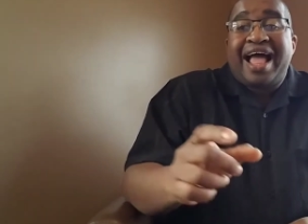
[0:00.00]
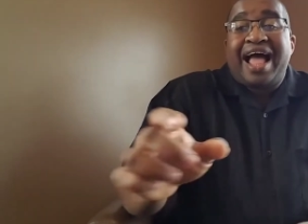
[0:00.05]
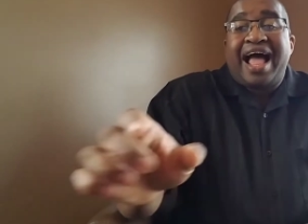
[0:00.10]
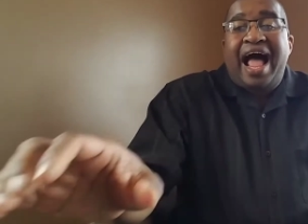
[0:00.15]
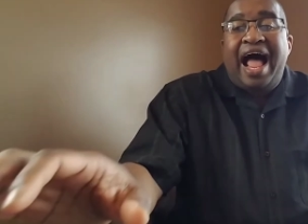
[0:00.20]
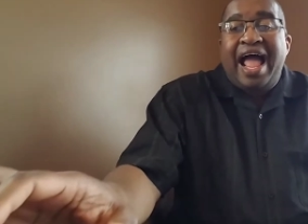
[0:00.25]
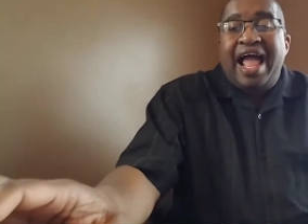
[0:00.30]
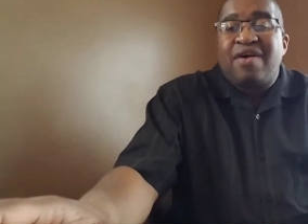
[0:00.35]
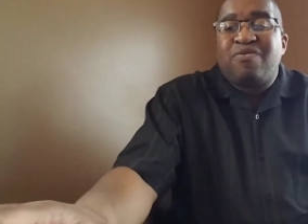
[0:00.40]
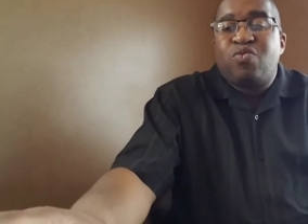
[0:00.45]

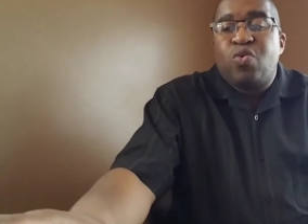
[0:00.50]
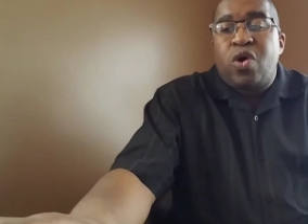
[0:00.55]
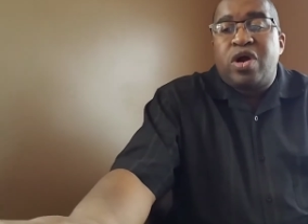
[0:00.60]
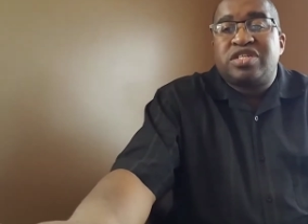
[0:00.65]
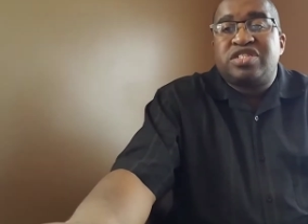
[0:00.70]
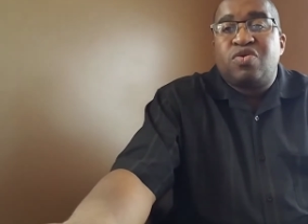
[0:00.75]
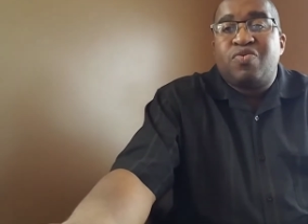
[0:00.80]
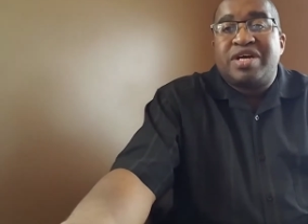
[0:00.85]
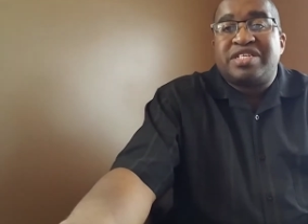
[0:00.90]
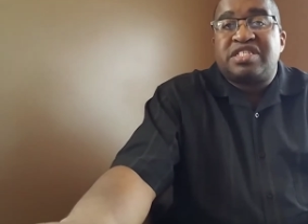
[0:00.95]
I have
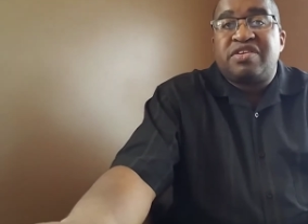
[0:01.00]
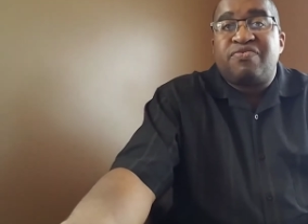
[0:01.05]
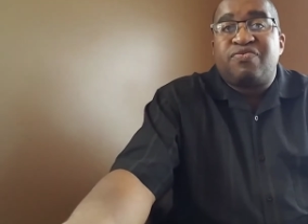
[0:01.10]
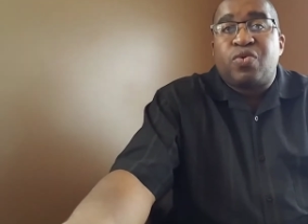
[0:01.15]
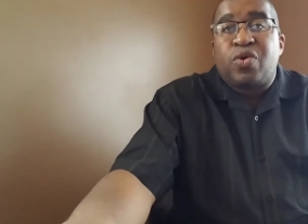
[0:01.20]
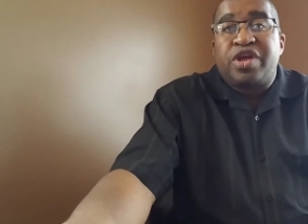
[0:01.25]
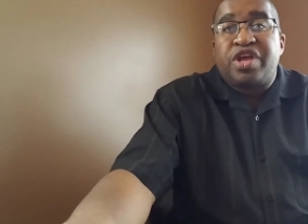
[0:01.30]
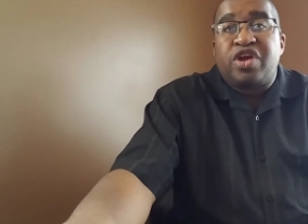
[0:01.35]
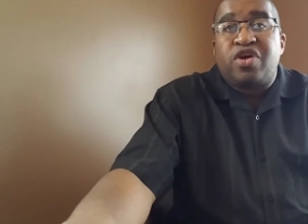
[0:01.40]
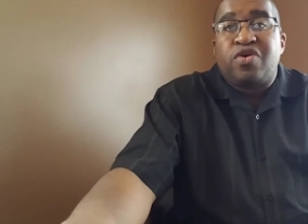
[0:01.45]
words of wisdom
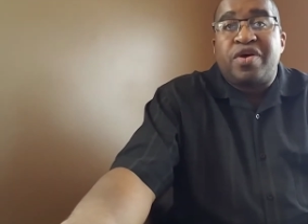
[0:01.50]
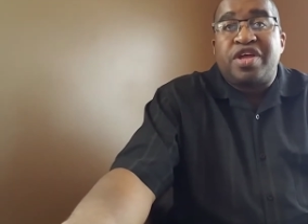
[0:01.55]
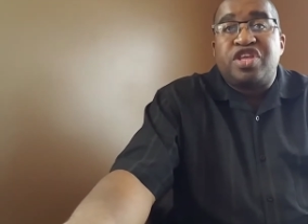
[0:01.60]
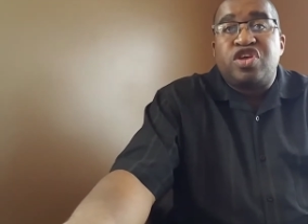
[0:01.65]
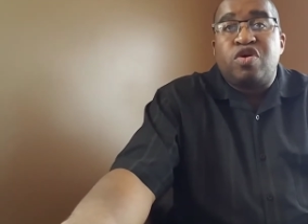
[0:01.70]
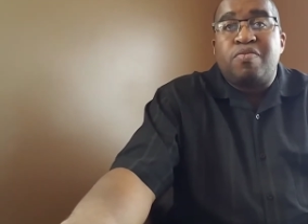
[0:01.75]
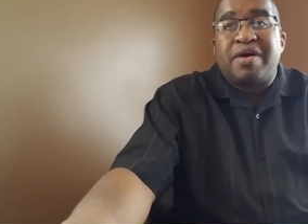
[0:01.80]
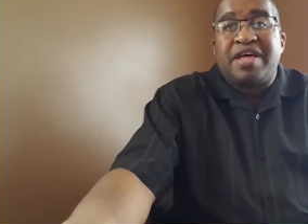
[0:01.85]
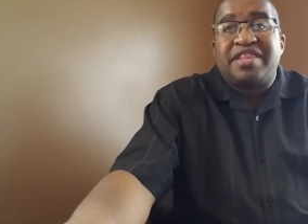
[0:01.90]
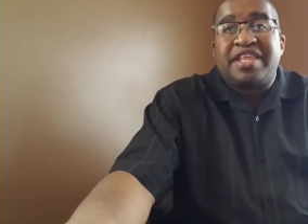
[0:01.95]
for you, and
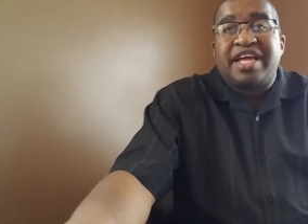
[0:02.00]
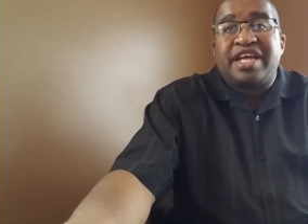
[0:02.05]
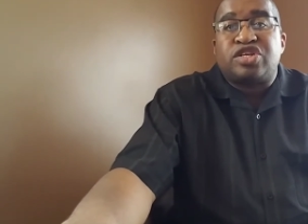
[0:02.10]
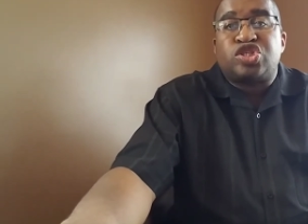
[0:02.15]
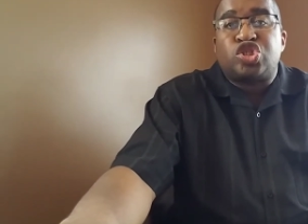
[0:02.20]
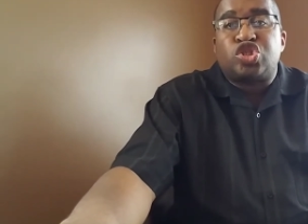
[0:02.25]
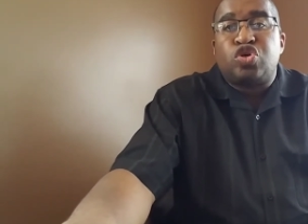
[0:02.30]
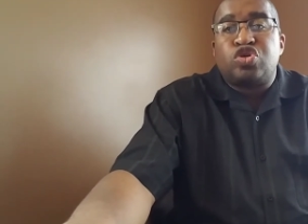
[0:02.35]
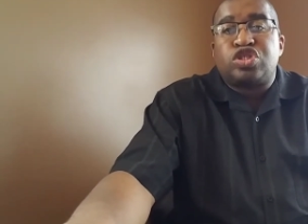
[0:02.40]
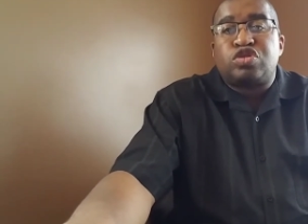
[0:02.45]
you might think you're
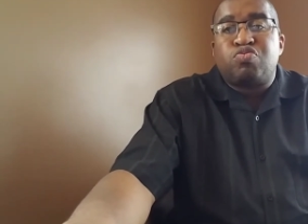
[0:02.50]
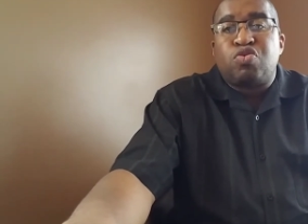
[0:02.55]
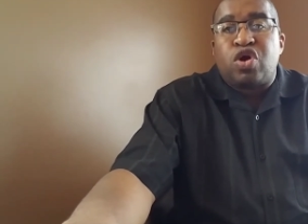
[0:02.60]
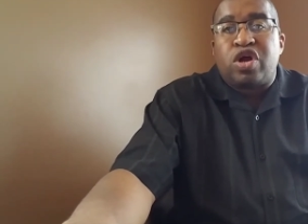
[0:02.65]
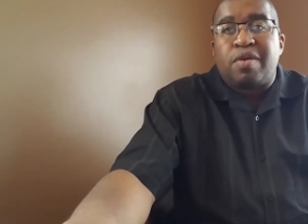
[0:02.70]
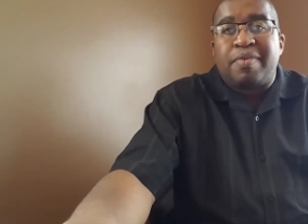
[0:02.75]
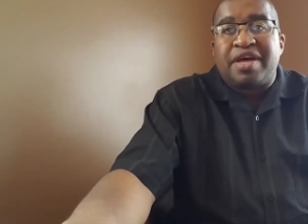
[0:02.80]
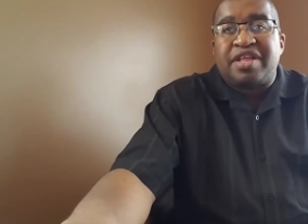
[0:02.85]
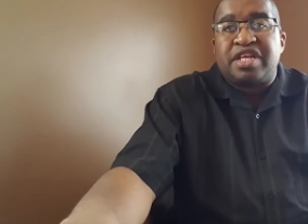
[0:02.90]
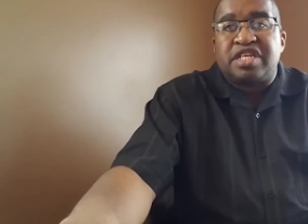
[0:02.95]
so
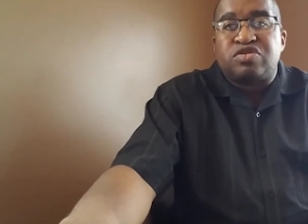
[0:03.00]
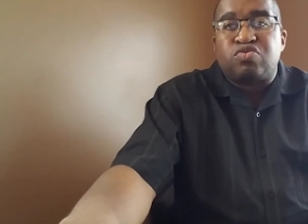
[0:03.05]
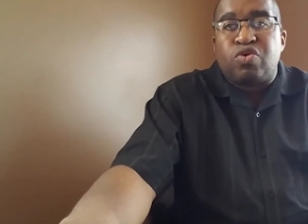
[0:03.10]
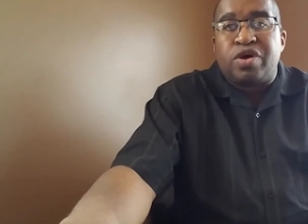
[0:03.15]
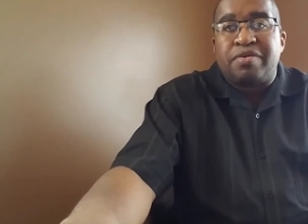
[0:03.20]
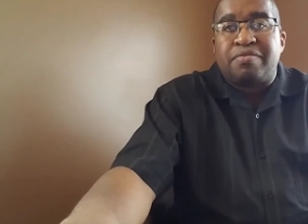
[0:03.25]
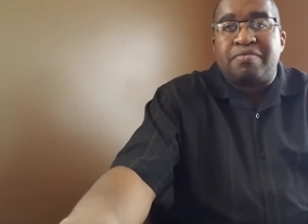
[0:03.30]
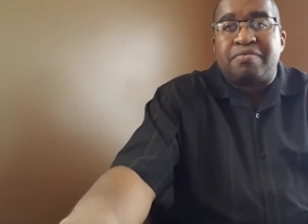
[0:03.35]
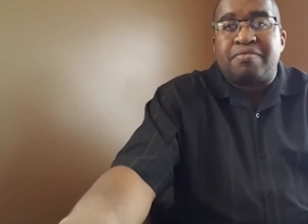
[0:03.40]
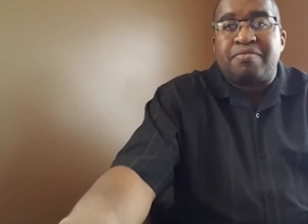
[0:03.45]
smart about this one.